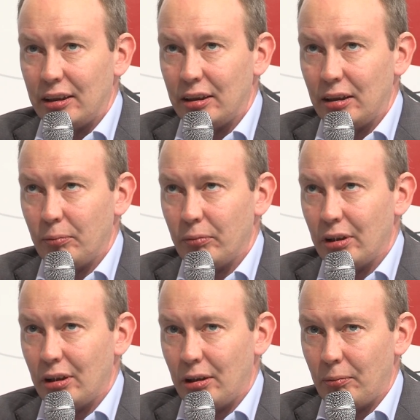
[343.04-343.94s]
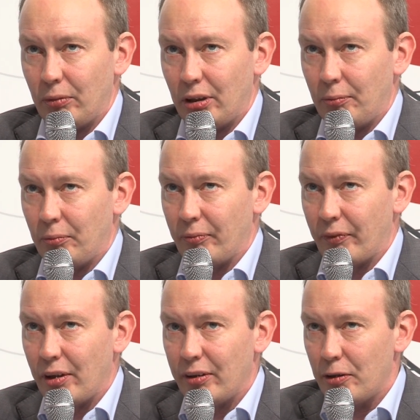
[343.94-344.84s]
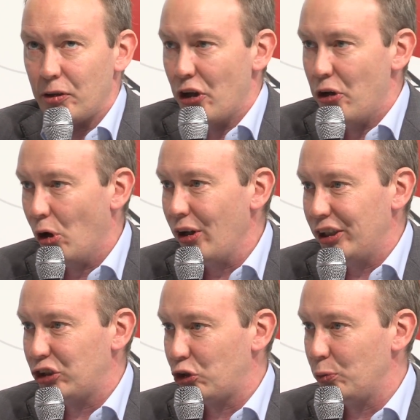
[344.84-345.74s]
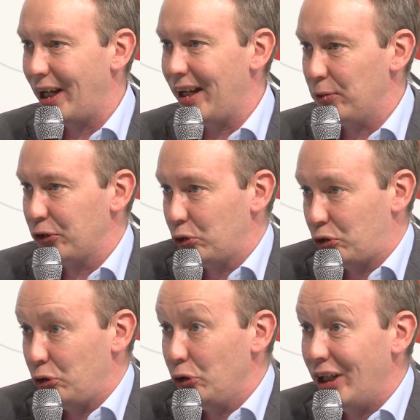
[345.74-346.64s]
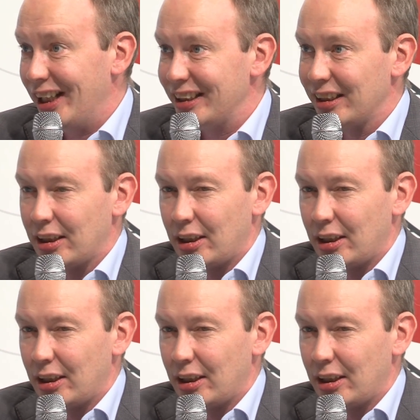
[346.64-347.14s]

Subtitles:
the knowledge to be able to do this?